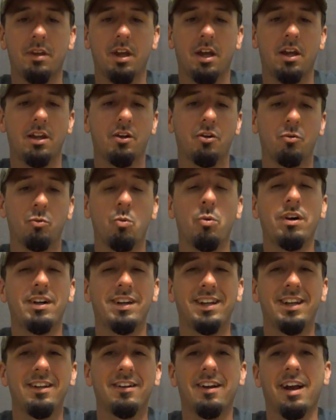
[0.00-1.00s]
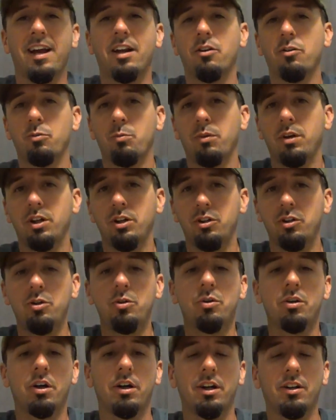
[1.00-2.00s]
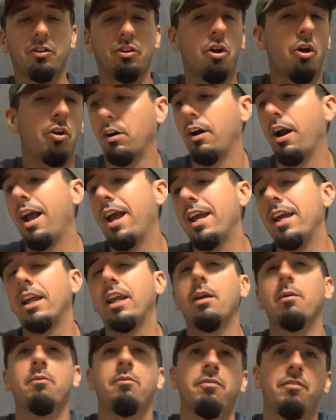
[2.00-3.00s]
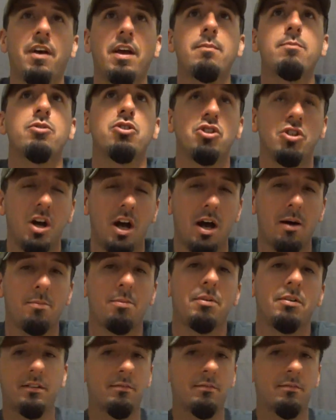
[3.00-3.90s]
There's one here and there's one in Yukon. It's called A&M Vape Shop.